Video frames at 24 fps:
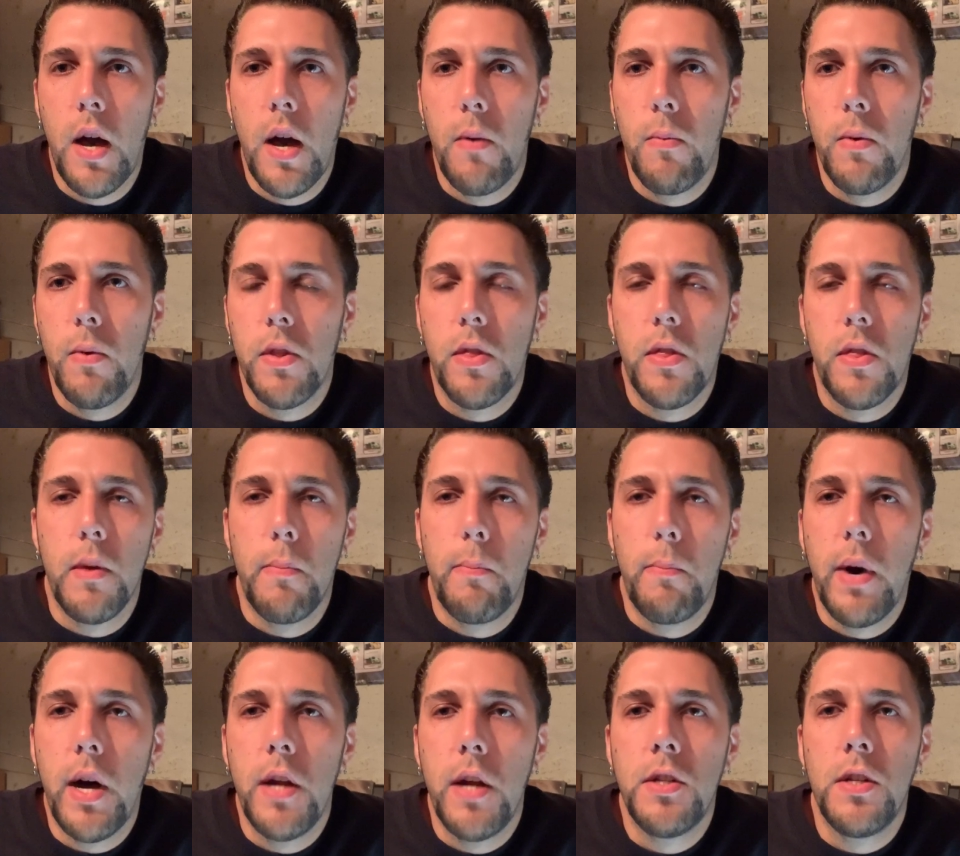with the
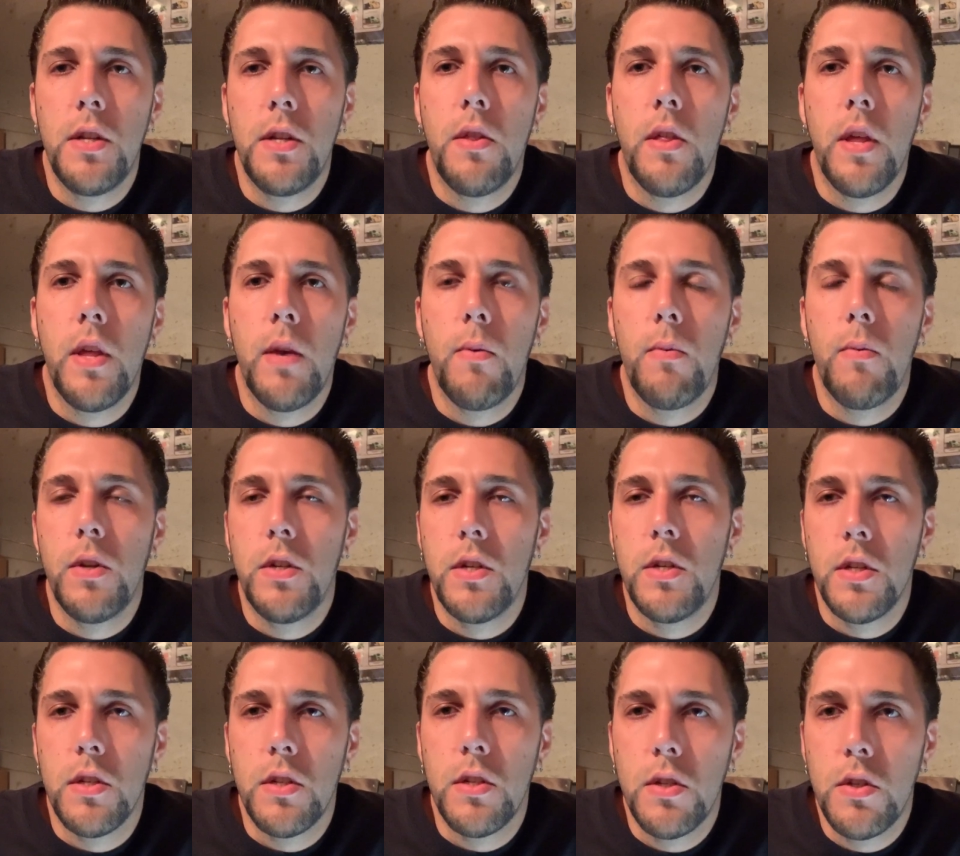budget thing,
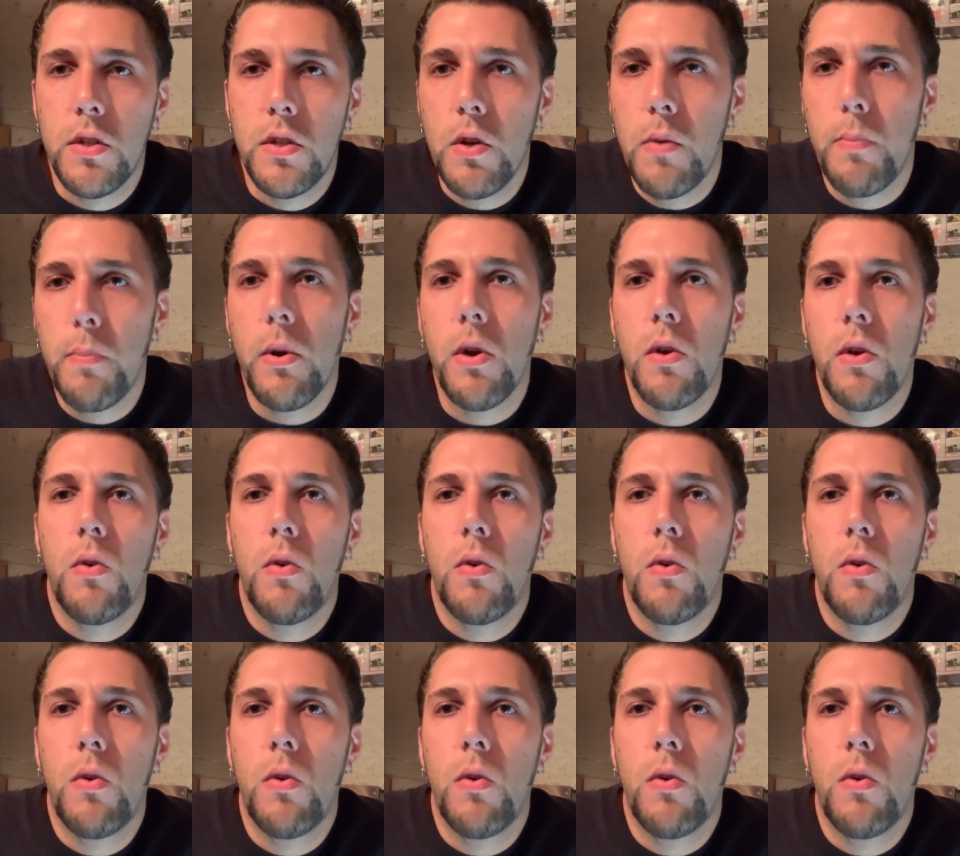which is super